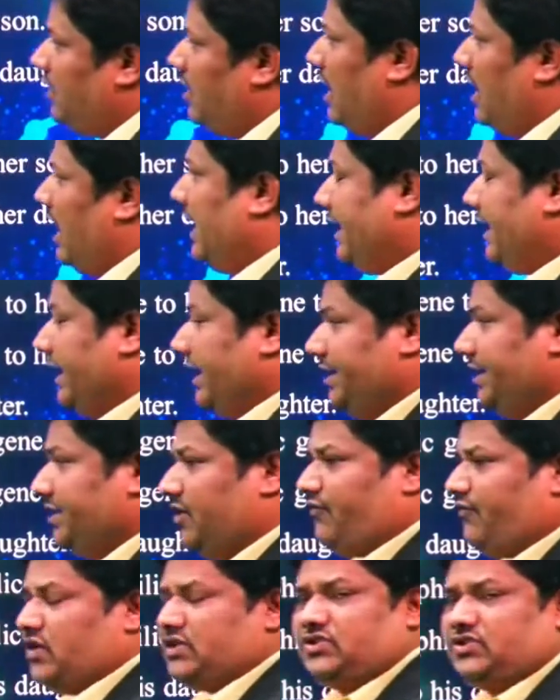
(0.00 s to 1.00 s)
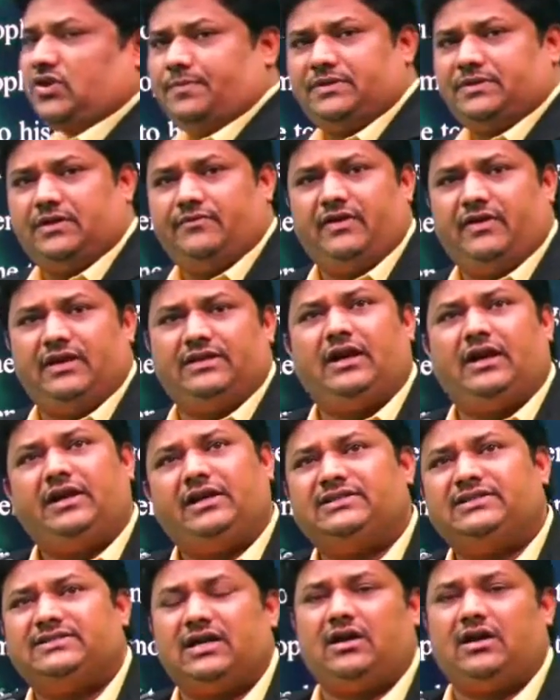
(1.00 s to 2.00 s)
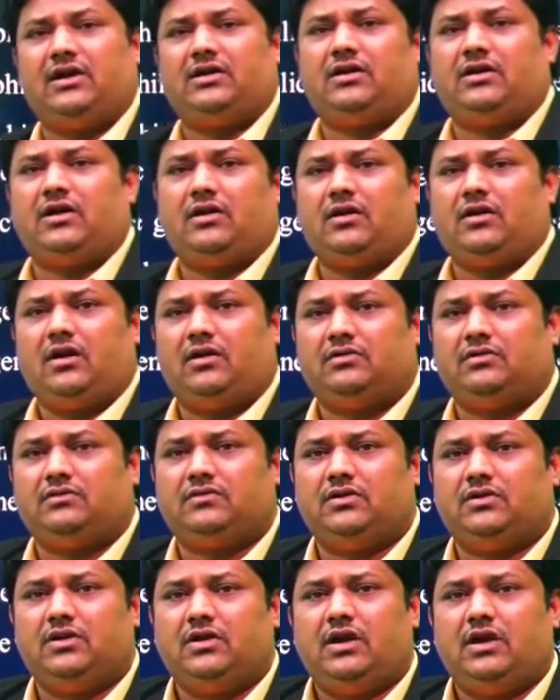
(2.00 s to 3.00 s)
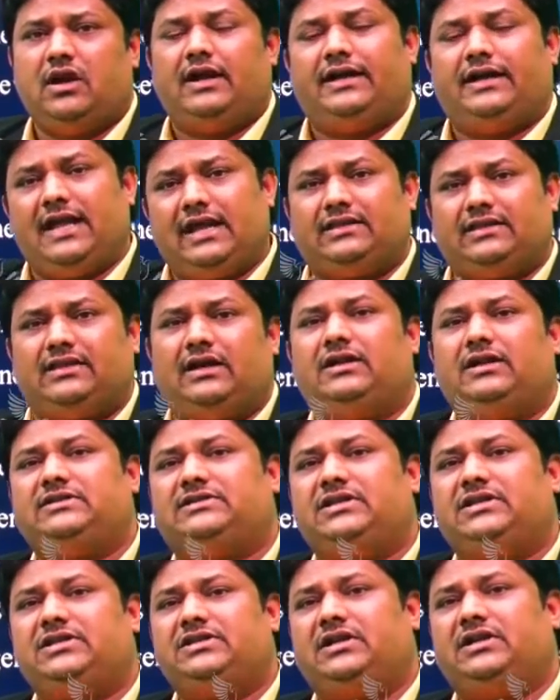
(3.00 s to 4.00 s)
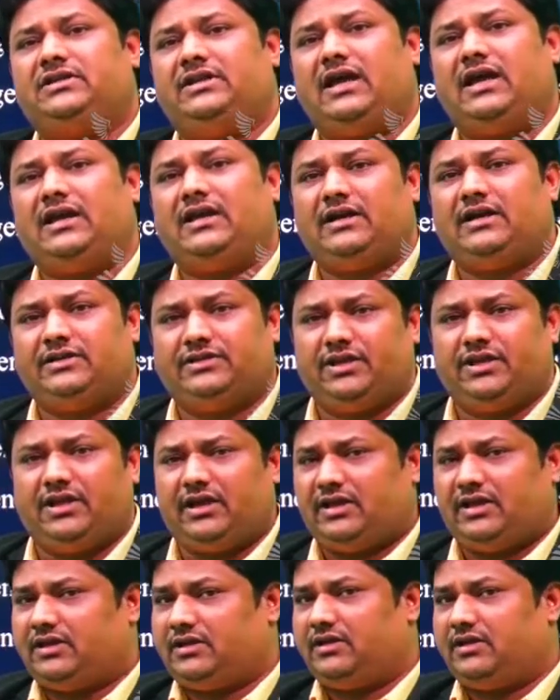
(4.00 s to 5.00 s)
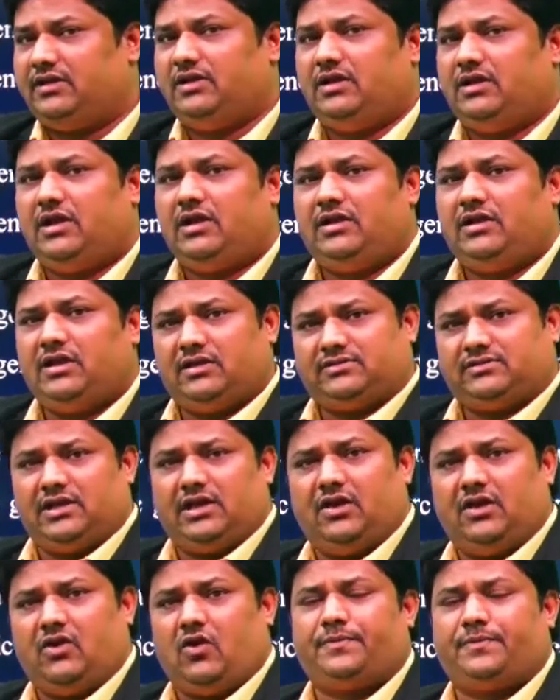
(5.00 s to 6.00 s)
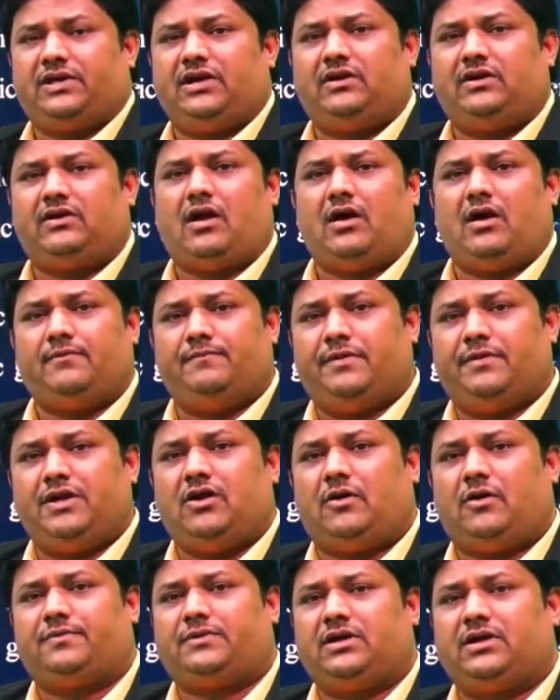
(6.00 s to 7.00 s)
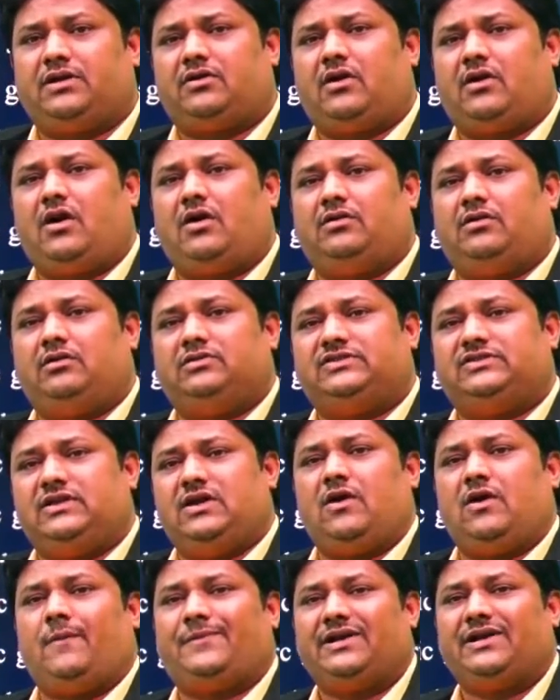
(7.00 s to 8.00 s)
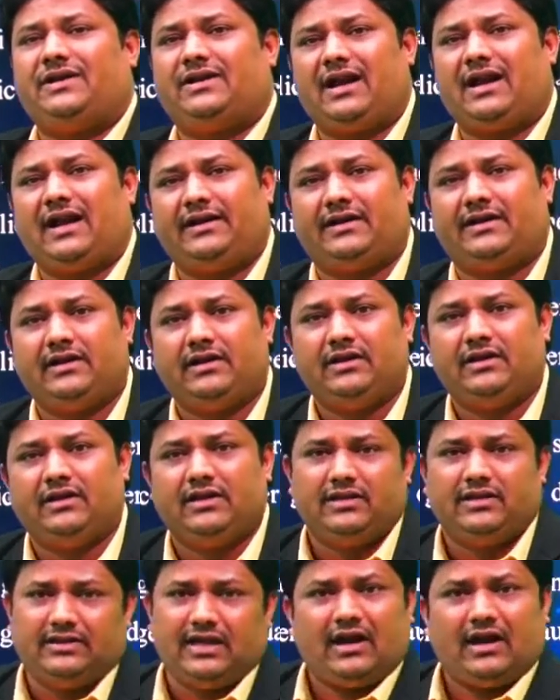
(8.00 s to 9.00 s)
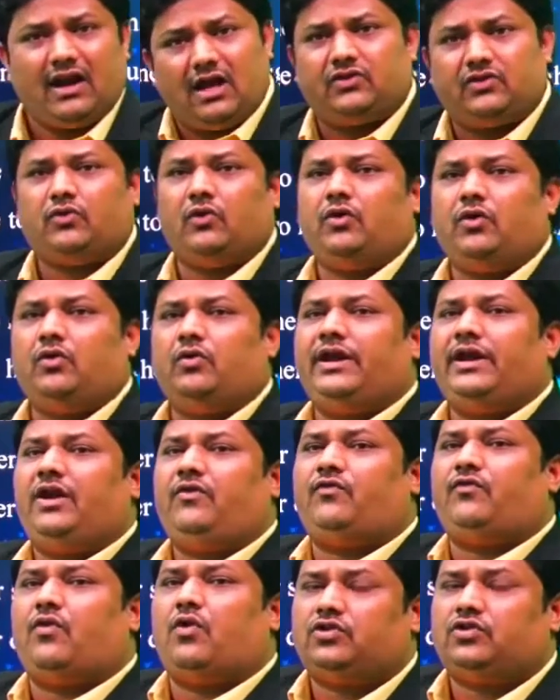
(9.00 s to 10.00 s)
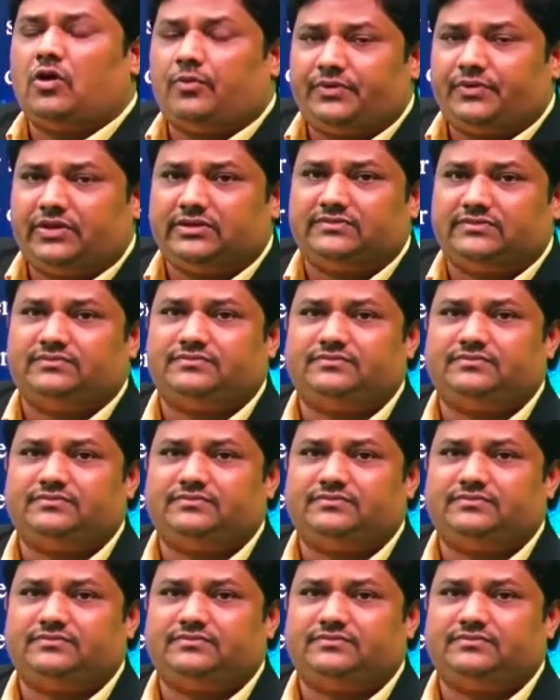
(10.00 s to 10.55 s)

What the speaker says: and read the first option, whether it is correct or wrong. Take the decision then and there. Yes, A option wrong, B option wrong, C option right. Then also you read fourth option.